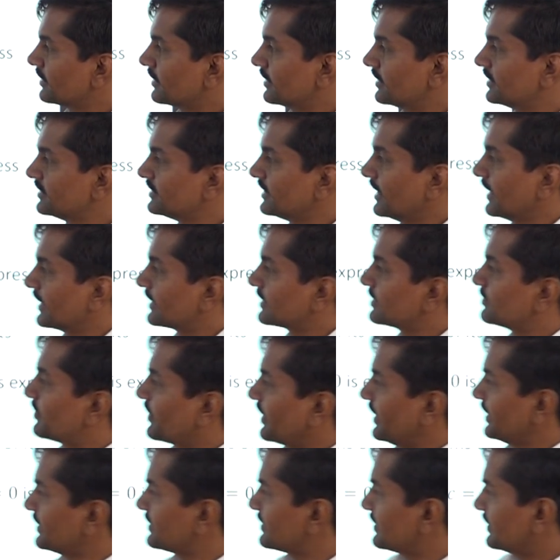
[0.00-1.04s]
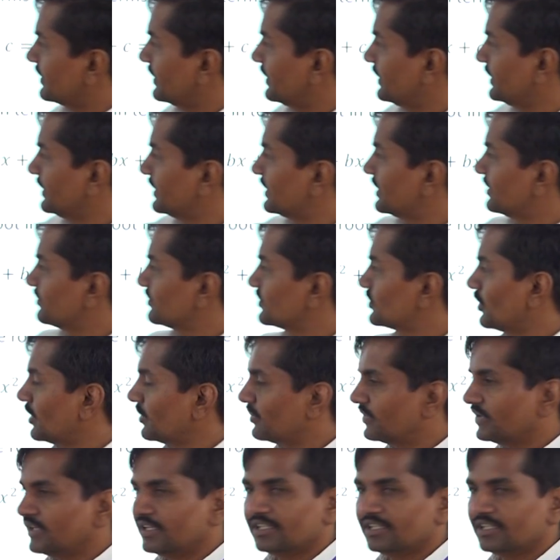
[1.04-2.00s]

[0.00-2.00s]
is expressed in terms of